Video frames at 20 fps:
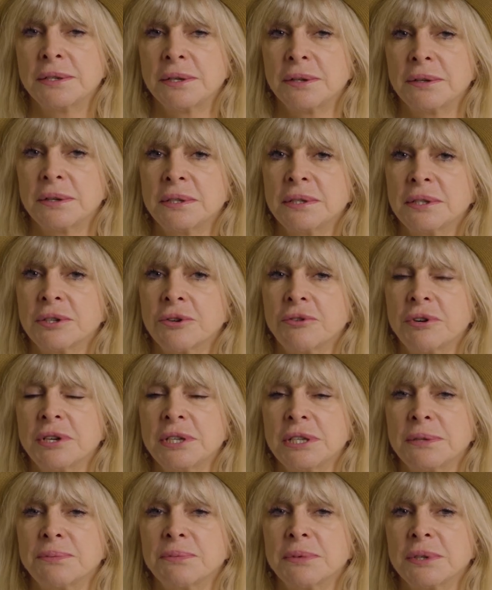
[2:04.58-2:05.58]
So this
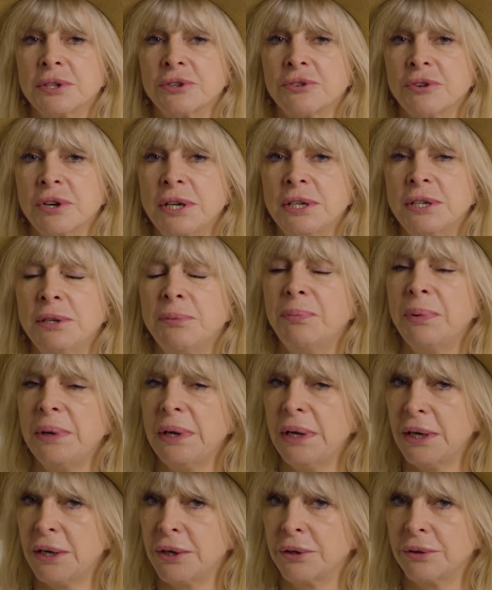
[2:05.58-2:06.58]
Christmas, try to
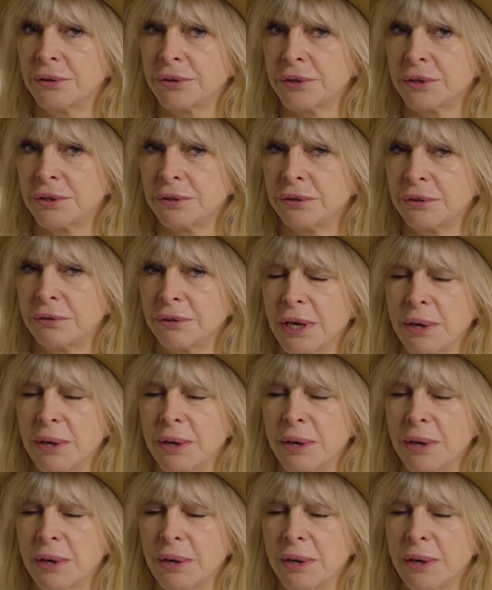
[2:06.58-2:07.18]
be, not do.